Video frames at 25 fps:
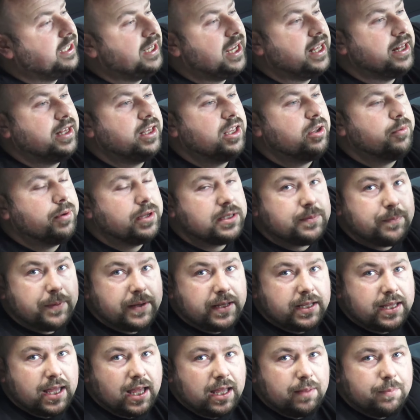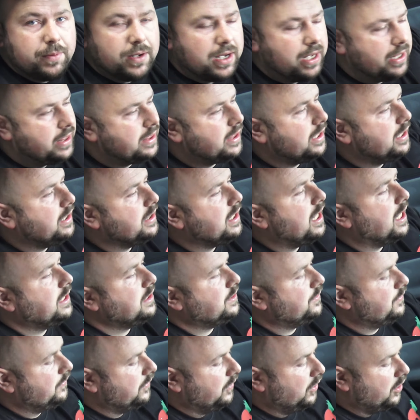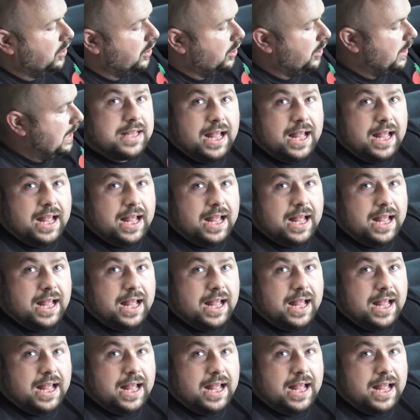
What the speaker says: You get the USB cable. I think that's for